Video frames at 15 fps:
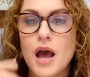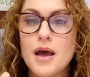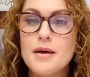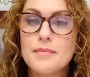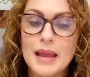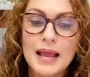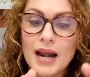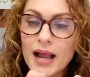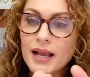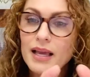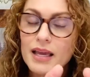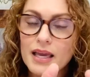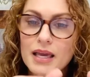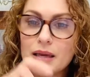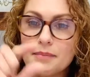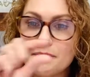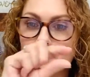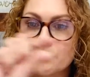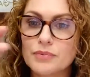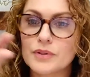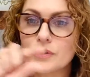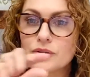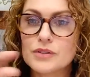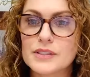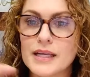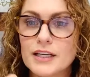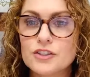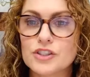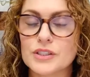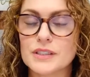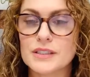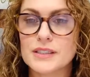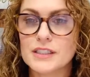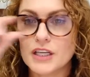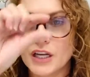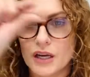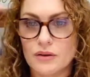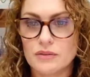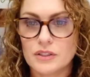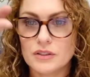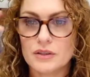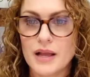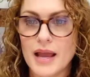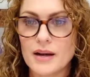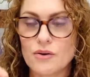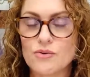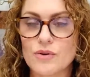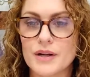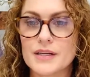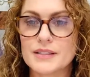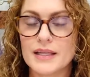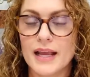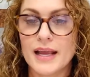And I keep little sections, little categories,